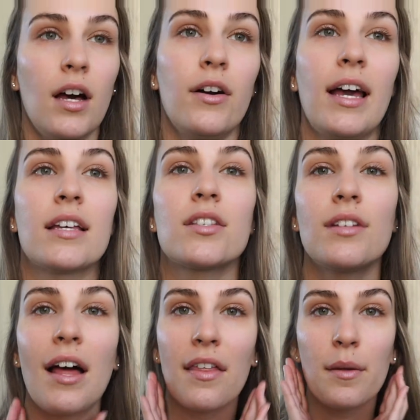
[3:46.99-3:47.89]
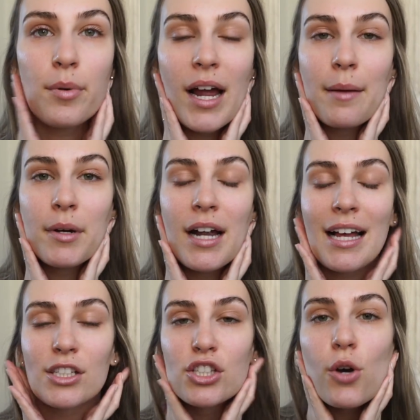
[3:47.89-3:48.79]
Okay, so now that the primer
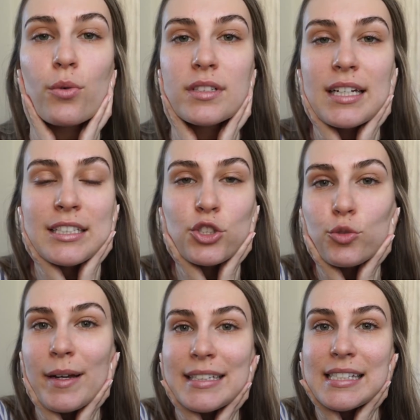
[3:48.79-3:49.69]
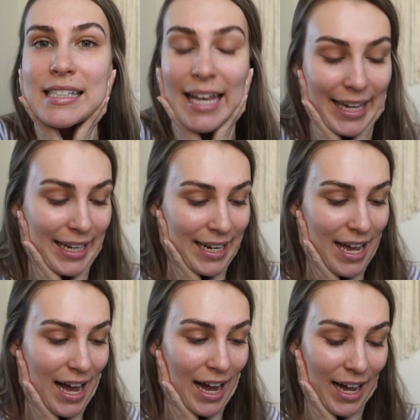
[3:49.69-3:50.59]
has soaked into my skin,
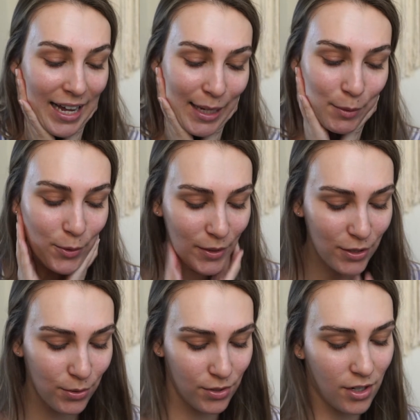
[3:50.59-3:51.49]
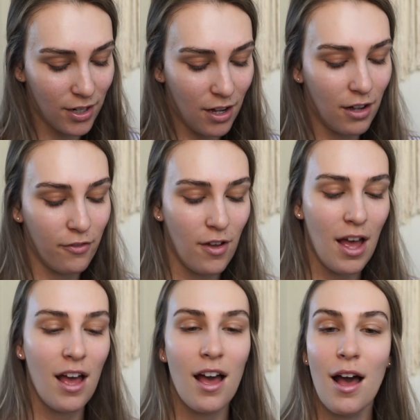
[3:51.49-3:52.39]
I am going to start off
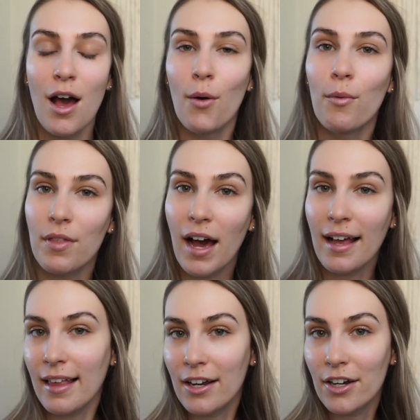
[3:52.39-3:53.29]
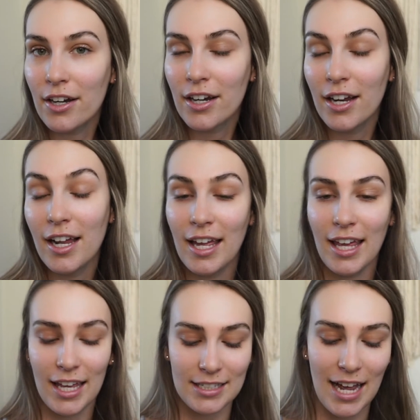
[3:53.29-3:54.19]
with a highlighter.
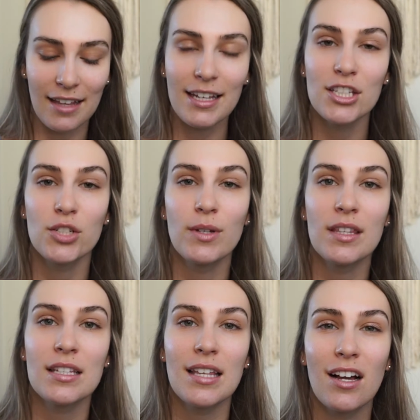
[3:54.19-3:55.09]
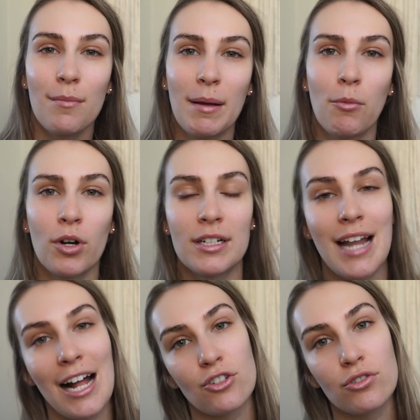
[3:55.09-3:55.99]
And I like doing this like on my more
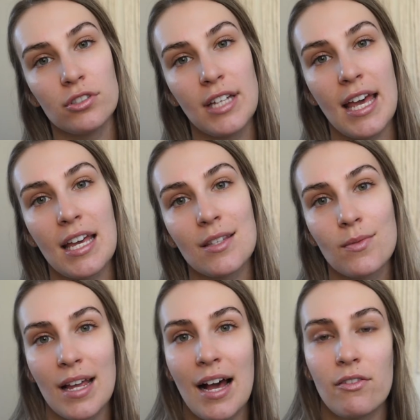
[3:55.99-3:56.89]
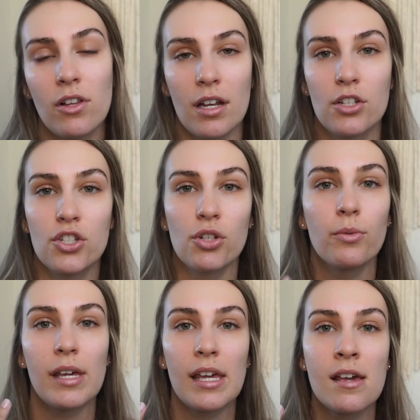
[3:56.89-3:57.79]
natural days when I have a lot of
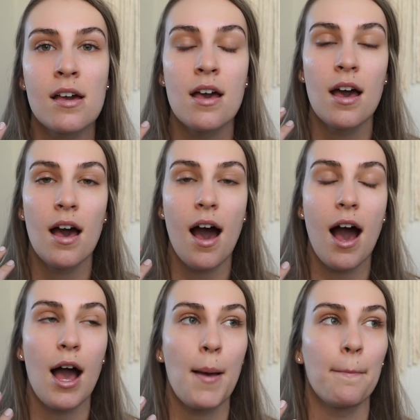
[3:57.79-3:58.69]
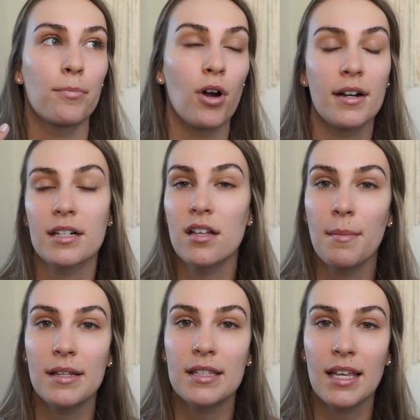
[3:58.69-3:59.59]
dewy products on
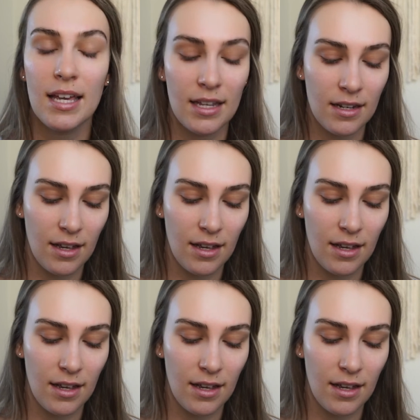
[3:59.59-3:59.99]
my skin.